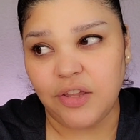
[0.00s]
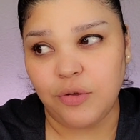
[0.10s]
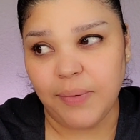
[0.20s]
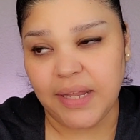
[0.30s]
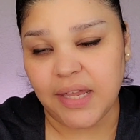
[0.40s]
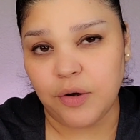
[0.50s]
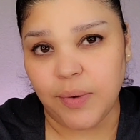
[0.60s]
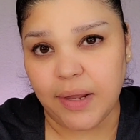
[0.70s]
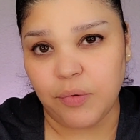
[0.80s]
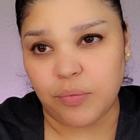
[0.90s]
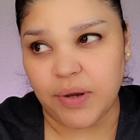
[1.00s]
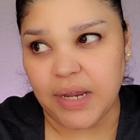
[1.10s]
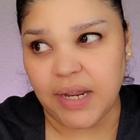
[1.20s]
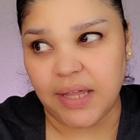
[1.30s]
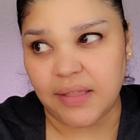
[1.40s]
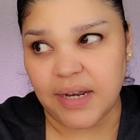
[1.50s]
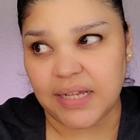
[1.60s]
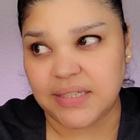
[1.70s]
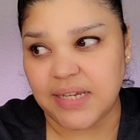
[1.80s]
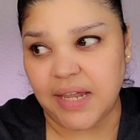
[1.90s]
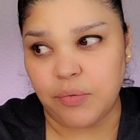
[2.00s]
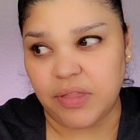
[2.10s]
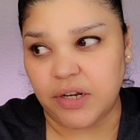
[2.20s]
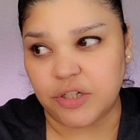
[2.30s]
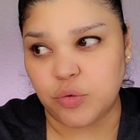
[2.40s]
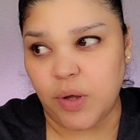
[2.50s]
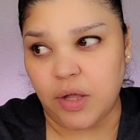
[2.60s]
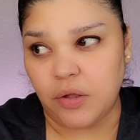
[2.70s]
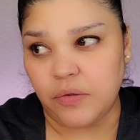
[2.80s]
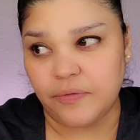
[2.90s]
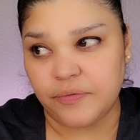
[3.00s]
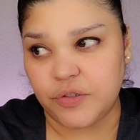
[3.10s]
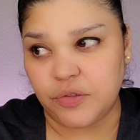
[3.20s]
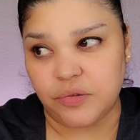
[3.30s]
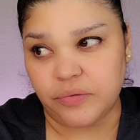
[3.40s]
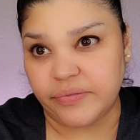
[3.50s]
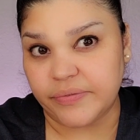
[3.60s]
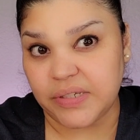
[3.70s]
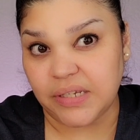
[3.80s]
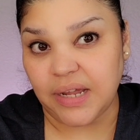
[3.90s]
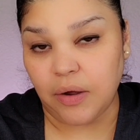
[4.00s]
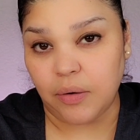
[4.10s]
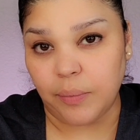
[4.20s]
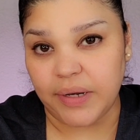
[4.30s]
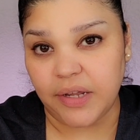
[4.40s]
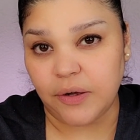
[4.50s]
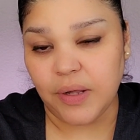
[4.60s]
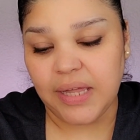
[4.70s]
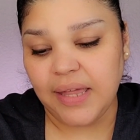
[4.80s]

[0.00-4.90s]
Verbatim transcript: You might get away with reheating it the next day within a 12 to 15 hour window.